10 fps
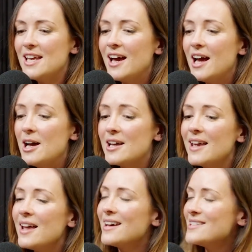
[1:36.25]

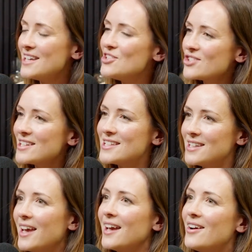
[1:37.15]
Yeah, that's
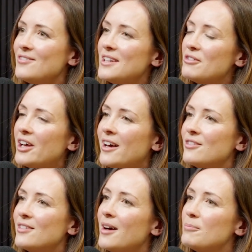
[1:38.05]
interesting. I've never heard
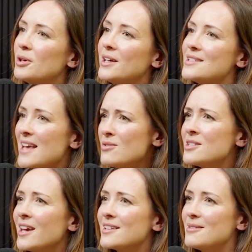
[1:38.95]
of that, but it sounds
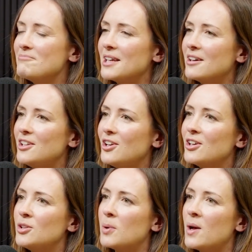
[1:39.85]
like something like you
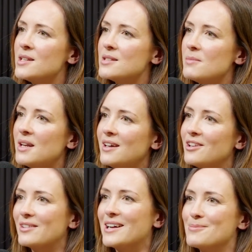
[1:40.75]
could apply to many
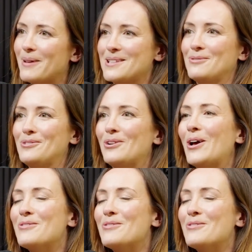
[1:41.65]
other aspects of your life.